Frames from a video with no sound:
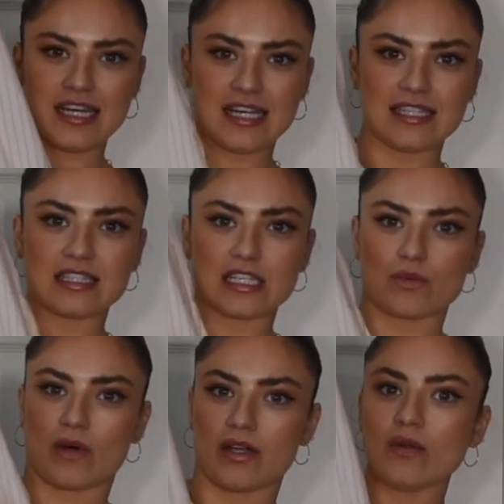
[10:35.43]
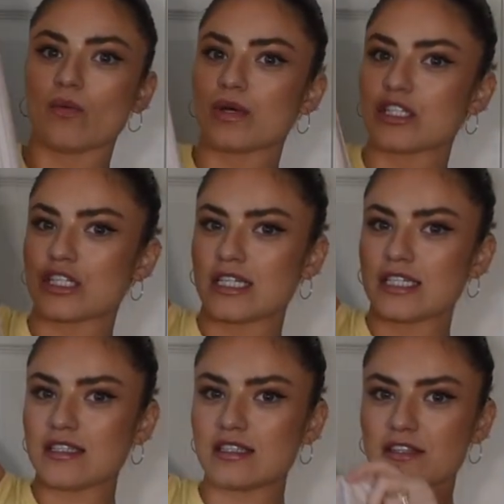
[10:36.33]
is this one, which
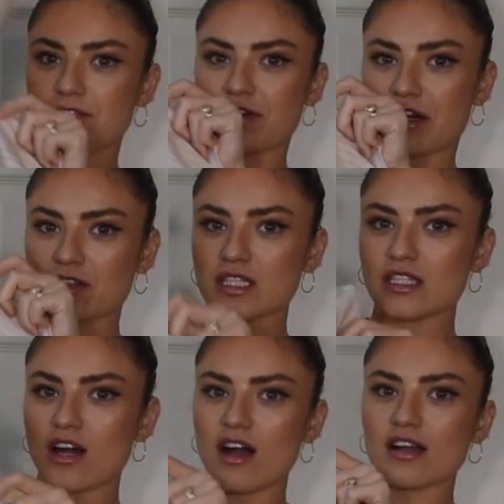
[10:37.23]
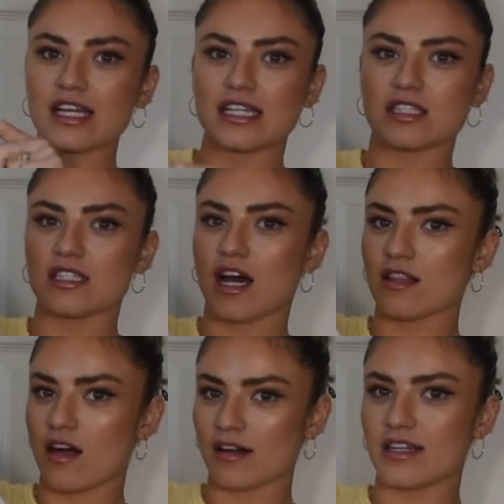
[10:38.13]
is fairly long. It's not
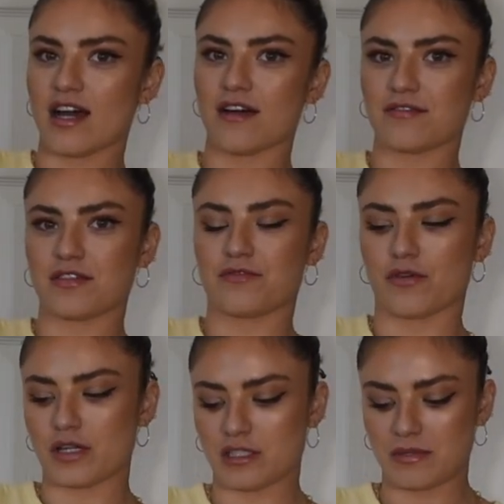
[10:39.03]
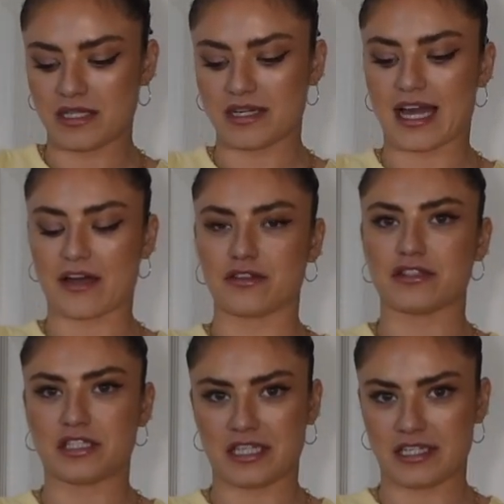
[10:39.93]
long enough for it to be a
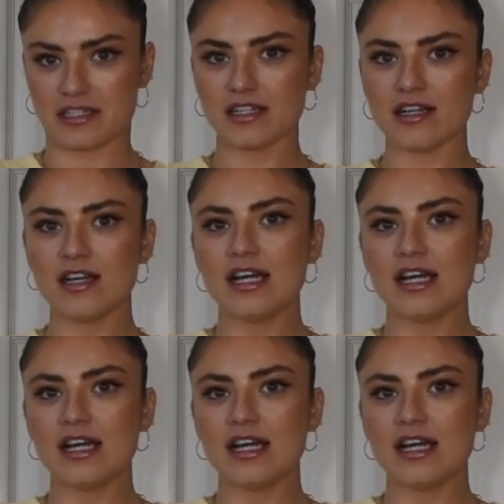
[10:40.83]
gathered tier.